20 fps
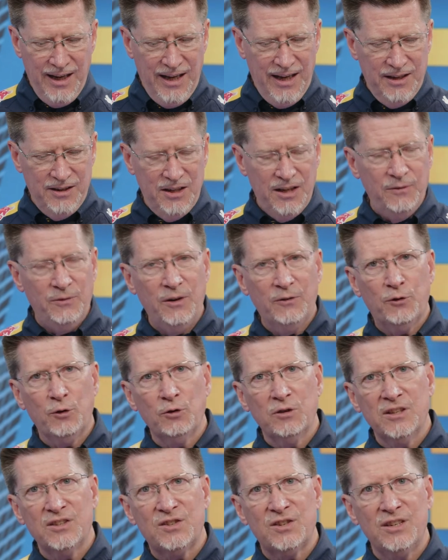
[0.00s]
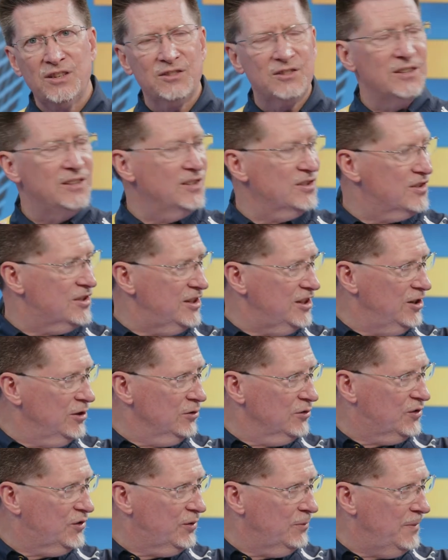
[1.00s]
And even if you're listening to this
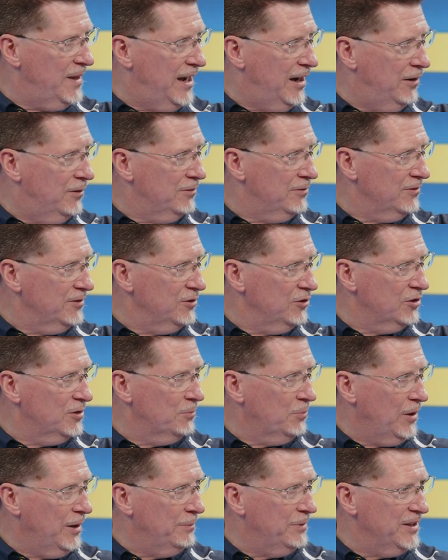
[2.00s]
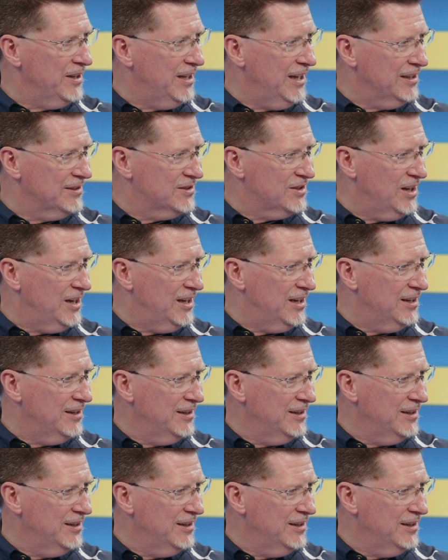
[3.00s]
years from now, you could probably get,